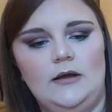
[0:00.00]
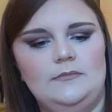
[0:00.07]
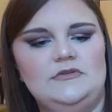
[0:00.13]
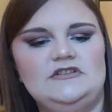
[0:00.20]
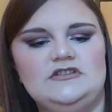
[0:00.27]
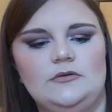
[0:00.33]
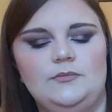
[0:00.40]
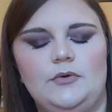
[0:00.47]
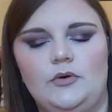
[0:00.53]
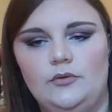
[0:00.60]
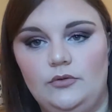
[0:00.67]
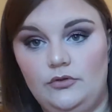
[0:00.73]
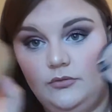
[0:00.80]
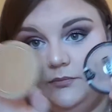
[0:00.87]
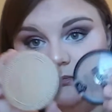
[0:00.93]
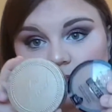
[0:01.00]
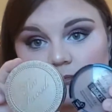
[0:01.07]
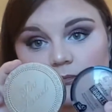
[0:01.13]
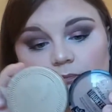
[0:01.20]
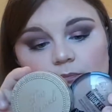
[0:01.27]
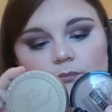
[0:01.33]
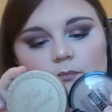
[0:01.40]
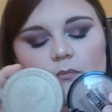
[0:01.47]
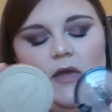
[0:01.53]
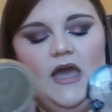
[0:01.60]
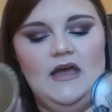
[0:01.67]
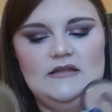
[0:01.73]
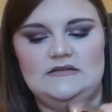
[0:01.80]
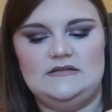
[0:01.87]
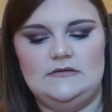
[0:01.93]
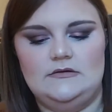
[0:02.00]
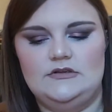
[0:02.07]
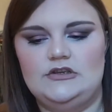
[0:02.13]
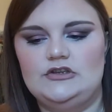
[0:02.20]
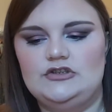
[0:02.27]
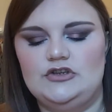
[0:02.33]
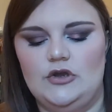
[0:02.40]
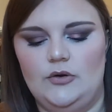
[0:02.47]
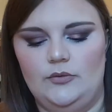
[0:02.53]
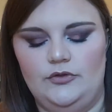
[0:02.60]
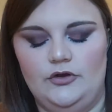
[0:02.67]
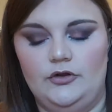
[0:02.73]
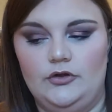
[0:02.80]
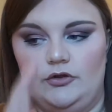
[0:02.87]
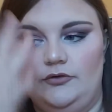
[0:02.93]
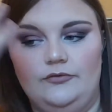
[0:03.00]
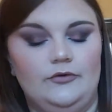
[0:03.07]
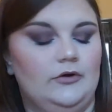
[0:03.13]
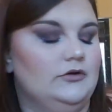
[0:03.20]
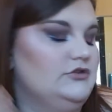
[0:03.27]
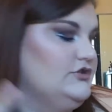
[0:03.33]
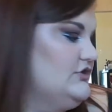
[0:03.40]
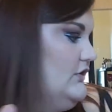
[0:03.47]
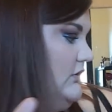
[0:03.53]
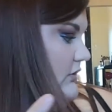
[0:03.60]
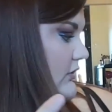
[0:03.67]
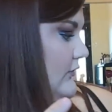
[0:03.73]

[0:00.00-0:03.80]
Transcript: These are both matte. So they're good for just all